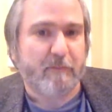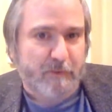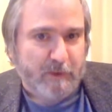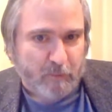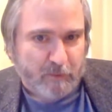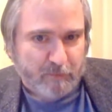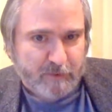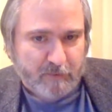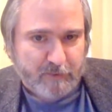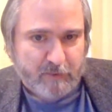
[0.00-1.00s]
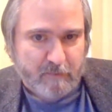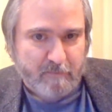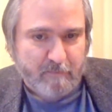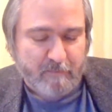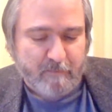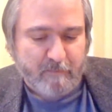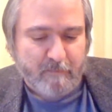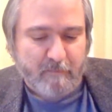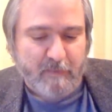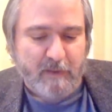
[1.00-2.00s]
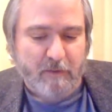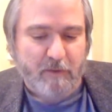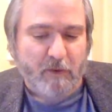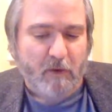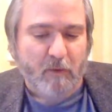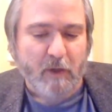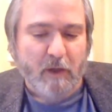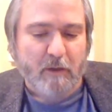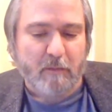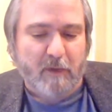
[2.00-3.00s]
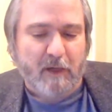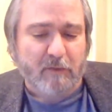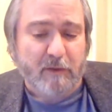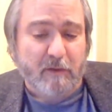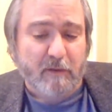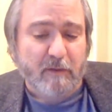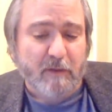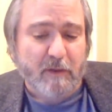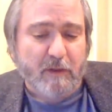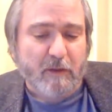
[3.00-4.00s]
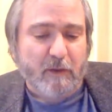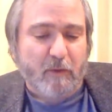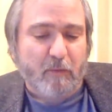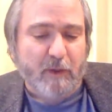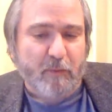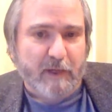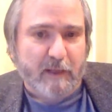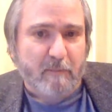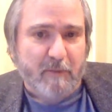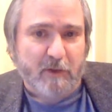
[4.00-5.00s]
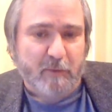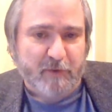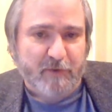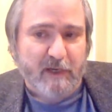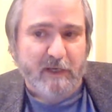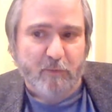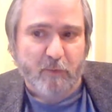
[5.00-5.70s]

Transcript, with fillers: see what the results are. So the models are, you know, we, we get the models precise.